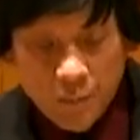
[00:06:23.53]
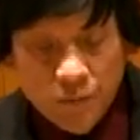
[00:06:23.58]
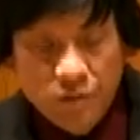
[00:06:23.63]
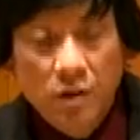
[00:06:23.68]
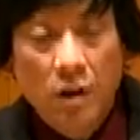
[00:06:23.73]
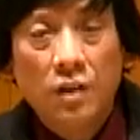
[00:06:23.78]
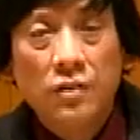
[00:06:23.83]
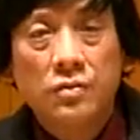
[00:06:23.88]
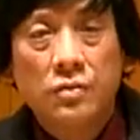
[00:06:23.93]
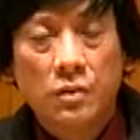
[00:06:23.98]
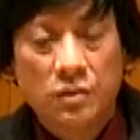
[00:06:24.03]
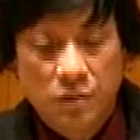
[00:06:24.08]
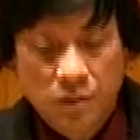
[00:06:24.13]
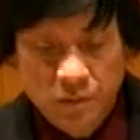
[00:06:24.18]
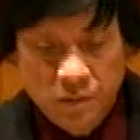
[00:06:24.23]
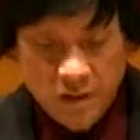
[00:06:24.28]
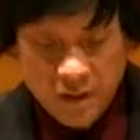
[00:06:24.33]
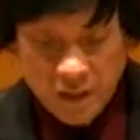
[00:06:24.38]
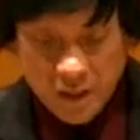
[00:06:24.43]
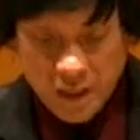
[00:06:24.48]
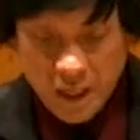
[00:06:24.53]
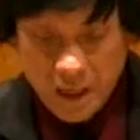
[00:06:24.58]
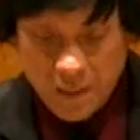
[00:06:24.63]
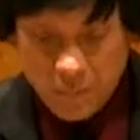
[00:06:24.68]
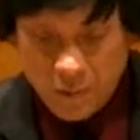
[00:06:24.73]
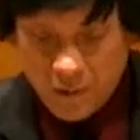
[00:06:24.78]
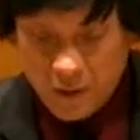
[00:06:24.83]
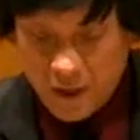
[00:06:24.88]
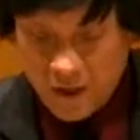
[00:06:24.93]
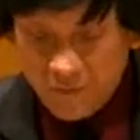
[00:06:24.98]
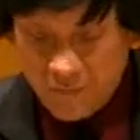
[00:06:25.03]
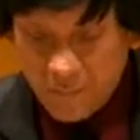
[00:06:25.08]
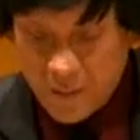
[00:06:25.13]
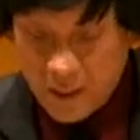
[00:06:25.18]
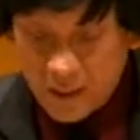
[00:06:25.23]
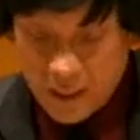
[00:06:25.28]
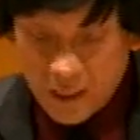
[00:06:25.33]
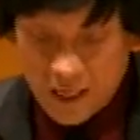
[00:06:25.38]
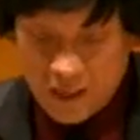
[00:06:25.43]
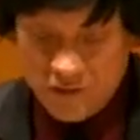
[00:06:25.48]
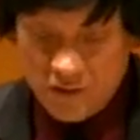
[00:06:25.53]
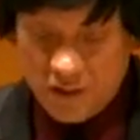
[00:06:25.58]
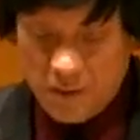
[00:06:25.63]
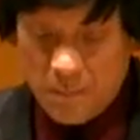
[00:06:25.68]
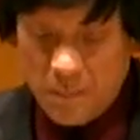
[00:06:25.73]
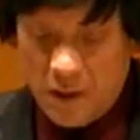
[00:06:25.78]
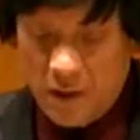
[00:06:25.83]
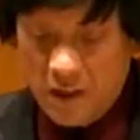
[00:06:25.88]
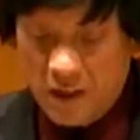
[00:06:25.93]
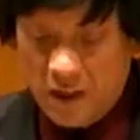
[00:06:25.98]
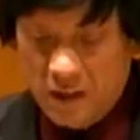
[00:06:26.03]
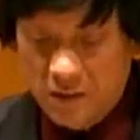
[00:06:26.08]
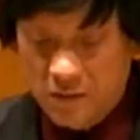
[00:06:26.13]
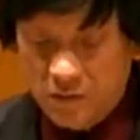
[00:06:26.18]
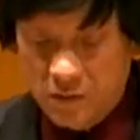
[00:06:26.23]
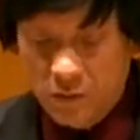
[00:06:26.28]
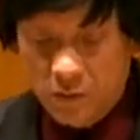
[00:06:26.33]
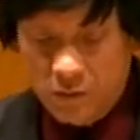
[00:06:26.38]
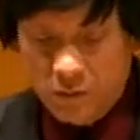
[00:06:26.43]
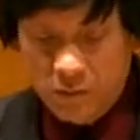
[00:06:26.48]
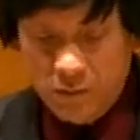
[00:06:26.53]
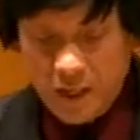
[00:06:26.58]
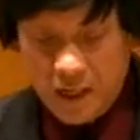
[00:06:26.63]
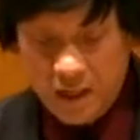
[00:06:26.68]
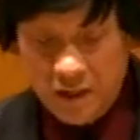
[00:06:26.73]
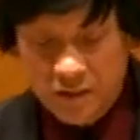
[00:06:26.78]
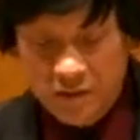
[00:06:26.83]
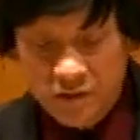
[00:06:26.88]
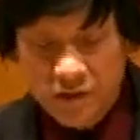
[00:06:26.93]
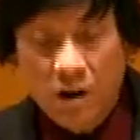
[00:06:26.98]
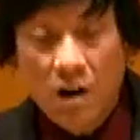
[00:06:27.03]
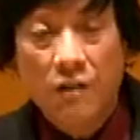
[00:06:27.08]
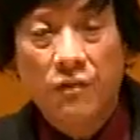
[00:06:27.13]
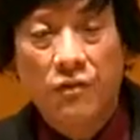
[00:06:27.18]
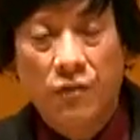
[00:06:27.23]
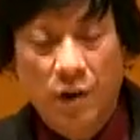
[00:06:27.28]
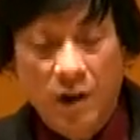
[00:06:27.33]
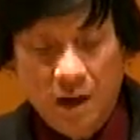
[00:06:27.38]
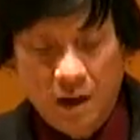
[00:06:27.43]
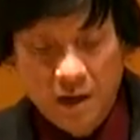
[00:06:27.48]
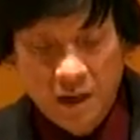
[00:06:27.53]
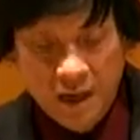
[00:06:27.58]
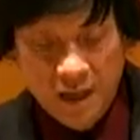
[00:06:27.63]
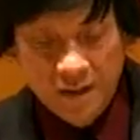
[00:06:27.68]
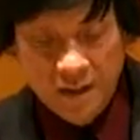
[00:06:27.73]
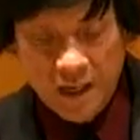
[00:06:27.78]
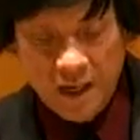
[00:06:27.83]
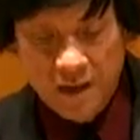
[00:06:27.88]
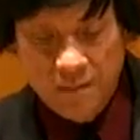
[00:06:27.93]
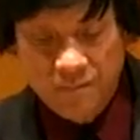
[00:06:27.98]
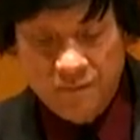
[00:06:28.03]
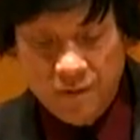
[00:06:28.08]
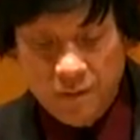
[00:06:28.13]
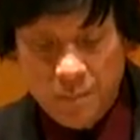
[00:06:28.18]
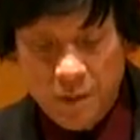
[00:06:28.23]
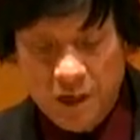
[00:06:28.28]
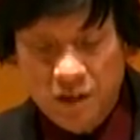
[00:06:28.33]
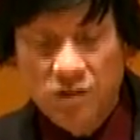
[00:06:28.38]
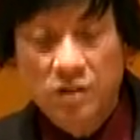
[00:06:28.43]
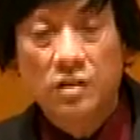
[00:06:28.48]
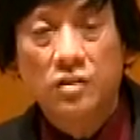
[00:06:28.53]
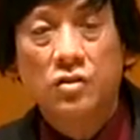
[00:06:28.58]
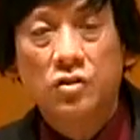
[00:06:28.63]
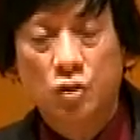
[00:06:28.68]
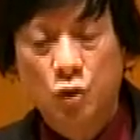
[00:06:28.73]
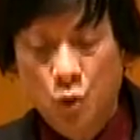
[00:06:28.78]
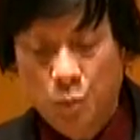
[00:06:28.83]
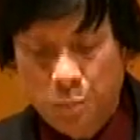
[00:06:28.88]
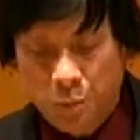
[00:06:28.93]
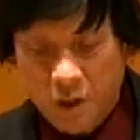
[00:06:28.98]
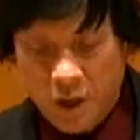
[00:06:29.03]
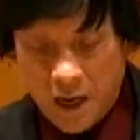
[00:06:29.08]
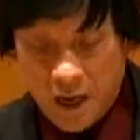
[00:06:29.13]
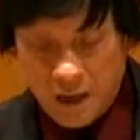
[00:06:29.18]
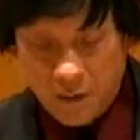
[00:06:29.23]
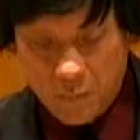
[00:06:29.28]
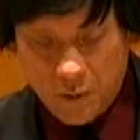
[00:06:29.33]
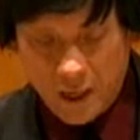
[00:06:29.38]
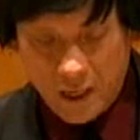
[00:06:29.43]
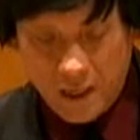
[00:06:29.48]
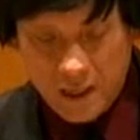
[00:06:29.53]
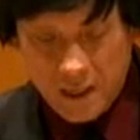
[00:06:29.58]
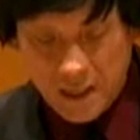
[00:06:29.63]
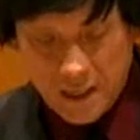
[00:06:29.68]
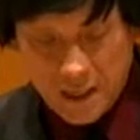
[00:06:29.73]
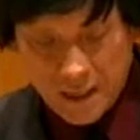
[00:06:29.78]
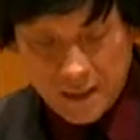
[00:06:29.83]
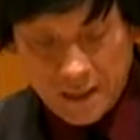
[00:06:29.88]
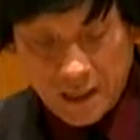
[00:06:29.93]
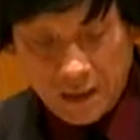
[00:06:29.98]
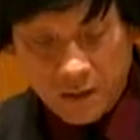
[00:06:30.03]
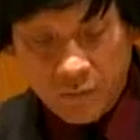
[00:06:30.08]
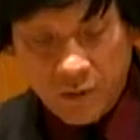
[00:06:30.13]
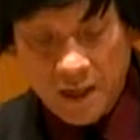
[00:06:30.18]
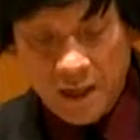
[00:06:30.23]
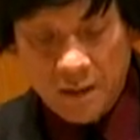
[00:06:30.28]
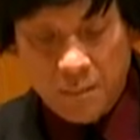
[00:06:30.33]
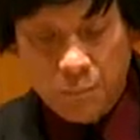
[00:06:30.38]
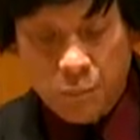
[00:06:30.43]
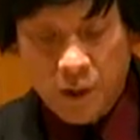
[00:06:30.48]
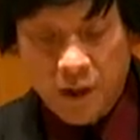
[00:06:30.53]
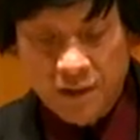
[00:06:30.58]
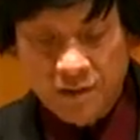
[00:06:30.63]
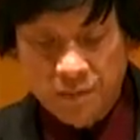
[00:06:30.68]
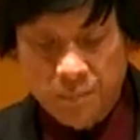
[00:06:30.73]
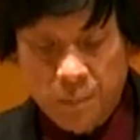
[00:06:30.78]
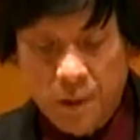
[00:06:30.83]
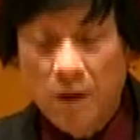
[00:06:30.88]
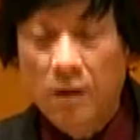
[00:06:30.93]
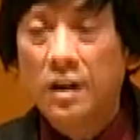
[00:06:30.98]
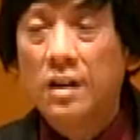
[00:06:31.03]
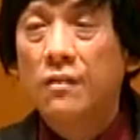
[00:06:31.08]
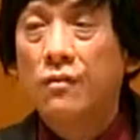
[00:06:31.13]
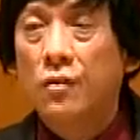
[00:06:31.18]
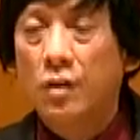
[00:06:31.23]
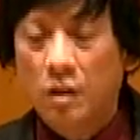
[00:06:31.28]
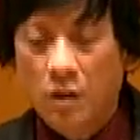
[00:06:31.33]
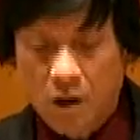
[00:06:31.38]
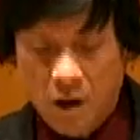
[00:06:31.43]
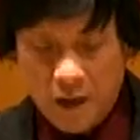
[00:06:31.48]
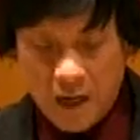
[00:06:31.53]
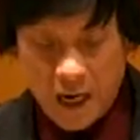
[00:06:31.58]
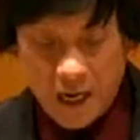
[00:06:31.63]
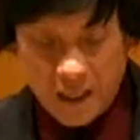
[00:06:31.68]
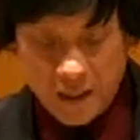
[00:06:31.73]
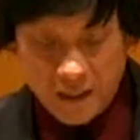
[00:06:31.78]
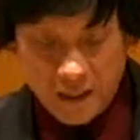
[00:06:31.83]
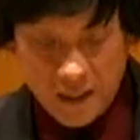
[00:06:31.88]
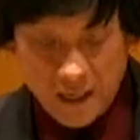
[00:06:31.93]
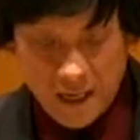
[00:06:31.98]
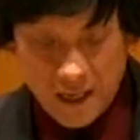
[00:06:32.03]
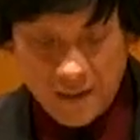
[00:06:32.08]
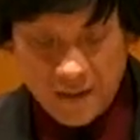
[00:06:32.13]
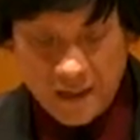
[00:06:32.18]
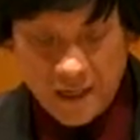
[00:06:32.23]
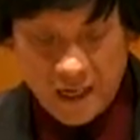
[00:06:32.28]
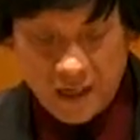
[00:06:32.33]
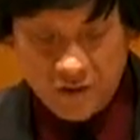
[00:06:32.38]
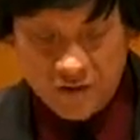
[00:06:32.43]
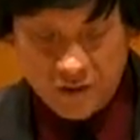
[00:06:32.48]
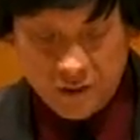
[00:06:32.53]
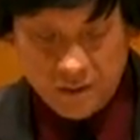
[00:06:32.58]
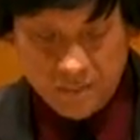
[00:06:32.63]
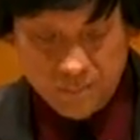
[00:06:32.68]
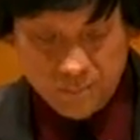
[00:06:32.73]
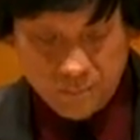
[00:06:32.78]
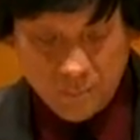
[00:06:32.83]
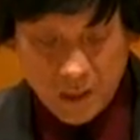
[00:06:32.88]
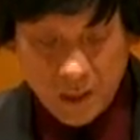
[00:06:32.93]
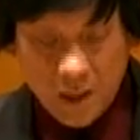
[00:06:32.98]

It was also due to the labor of many Asian Americans who created software, the information superhighway that created prosperity for Long Island and the nation.